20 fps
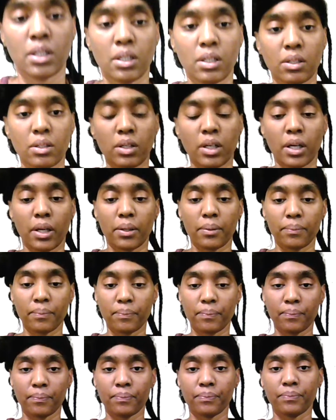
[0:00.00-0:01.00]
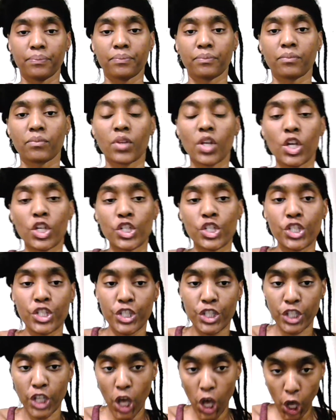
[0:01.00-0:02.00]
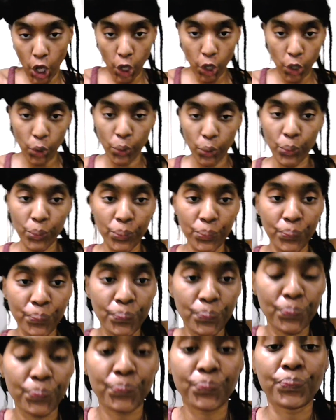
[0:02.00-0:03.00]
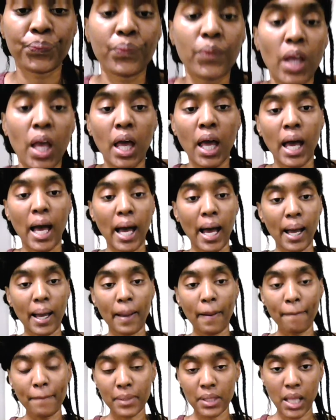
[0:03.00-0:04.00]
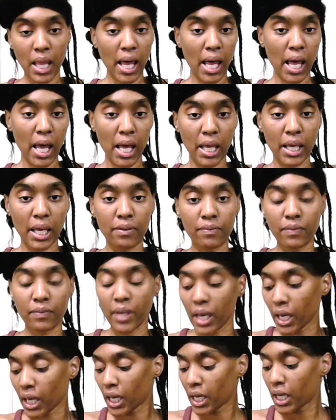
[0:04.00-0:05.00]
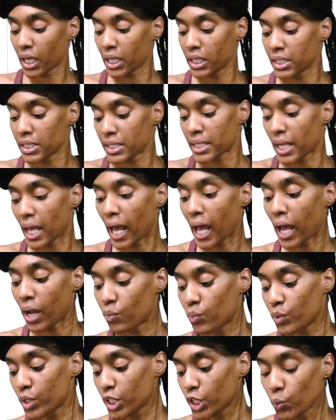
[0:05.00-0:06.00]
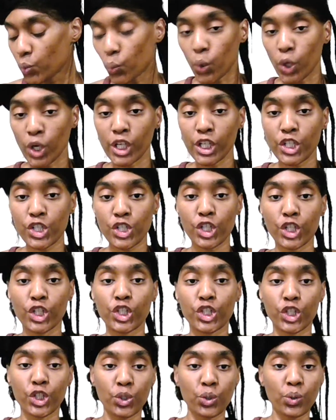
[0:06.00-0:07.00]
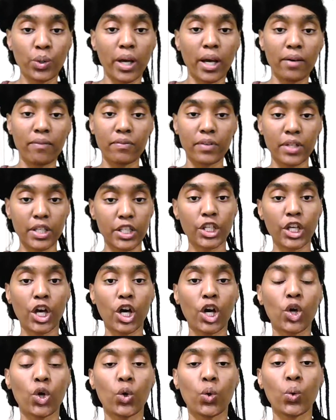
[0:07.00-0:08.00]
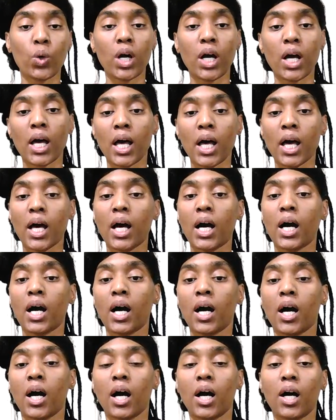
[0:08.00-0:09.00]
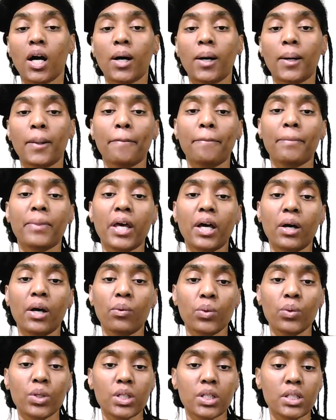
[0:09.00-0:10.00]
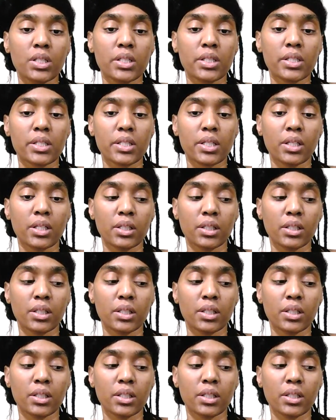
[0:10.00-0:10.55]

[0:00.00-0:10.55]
Okay. So I'm live and I really wanted to do a video that was